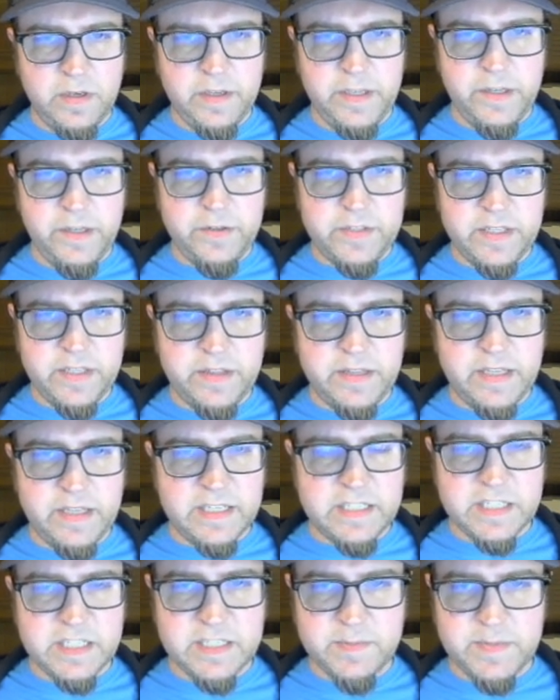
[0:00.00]
using
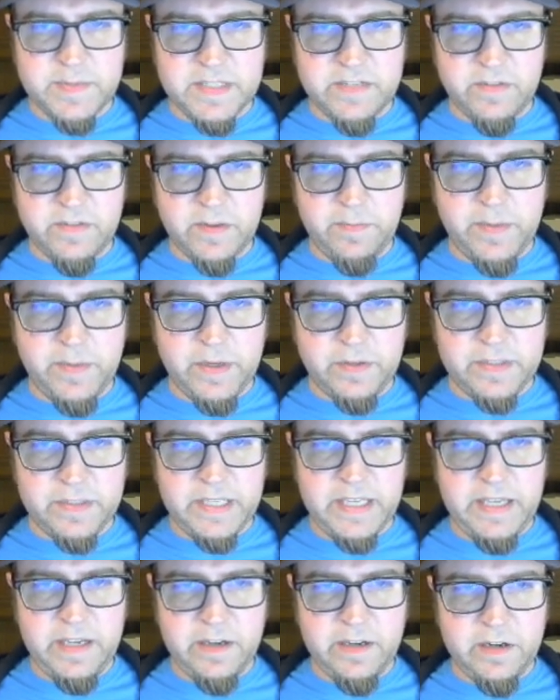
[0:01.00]
this specific build
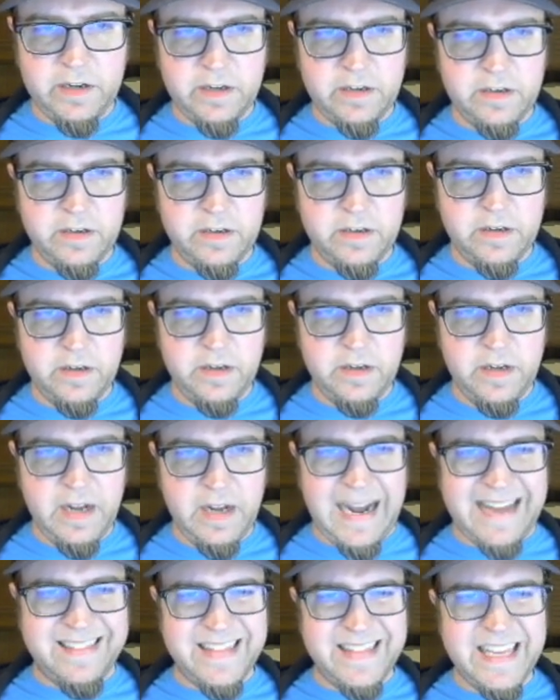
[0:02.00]
here.
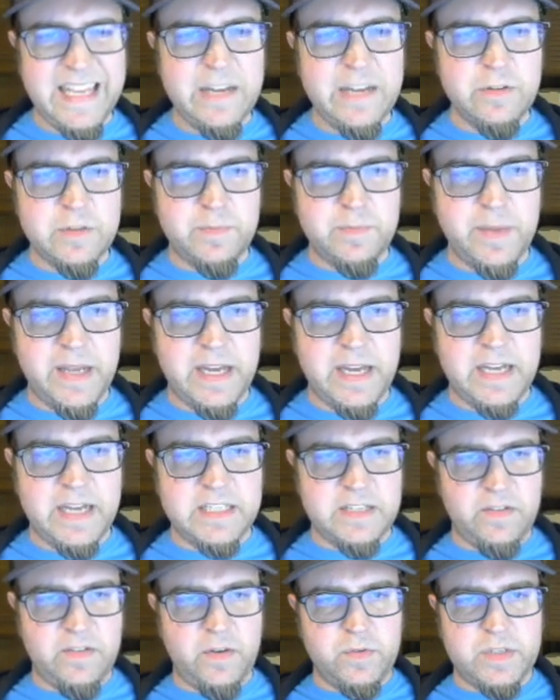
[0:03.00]
I think it was
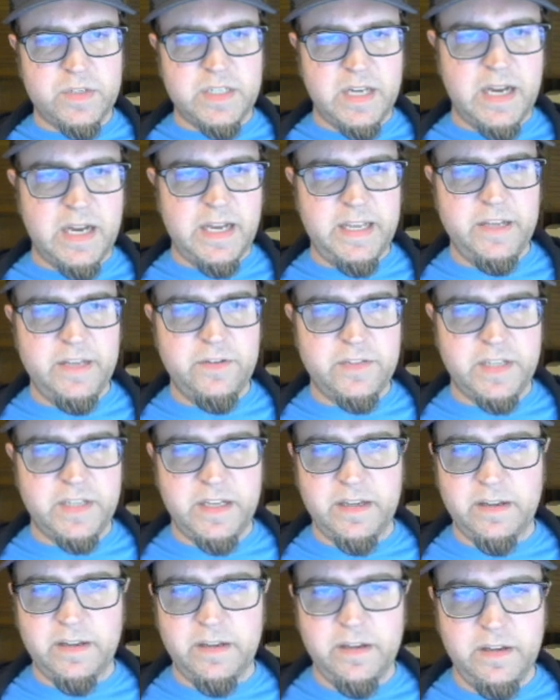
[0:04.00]
because I was not
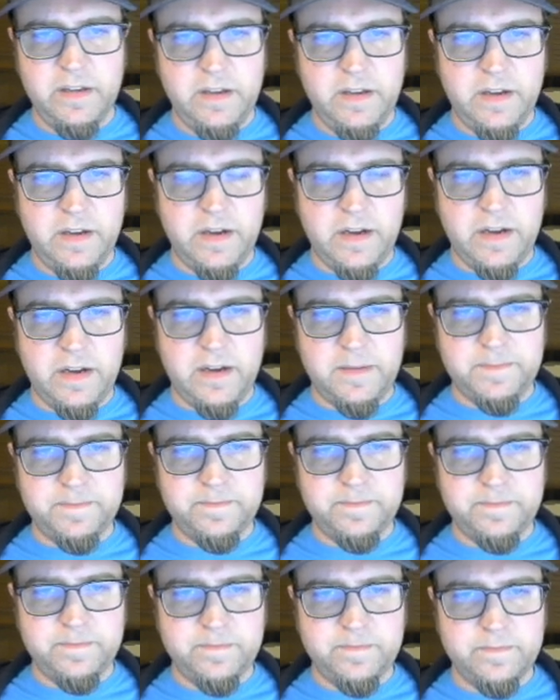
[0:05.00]
using,
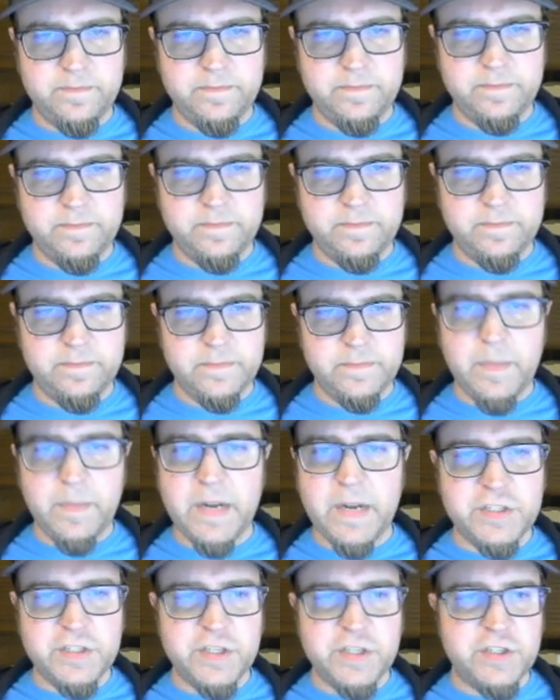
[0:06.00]
I'm
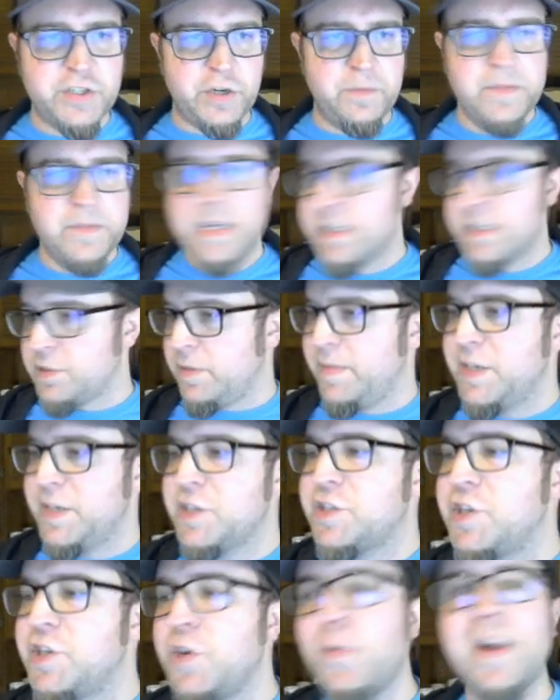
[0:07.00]
not actually sure. So let me
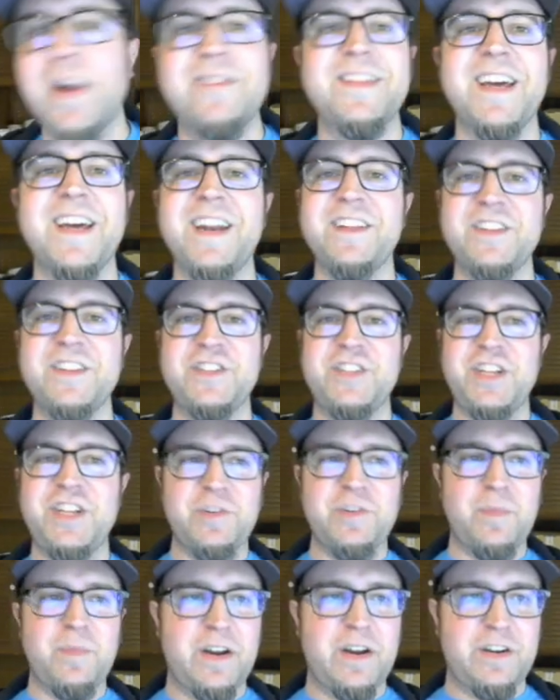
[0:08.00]
just do what I've done on the
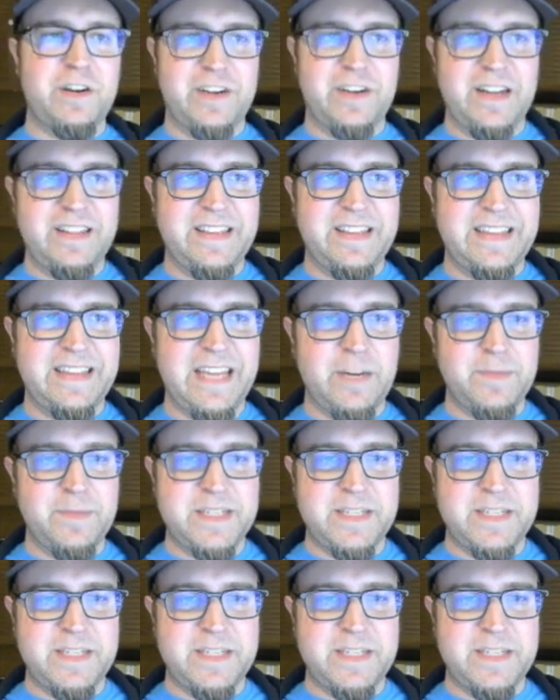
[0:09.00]
cheater monitor, and I think that'll be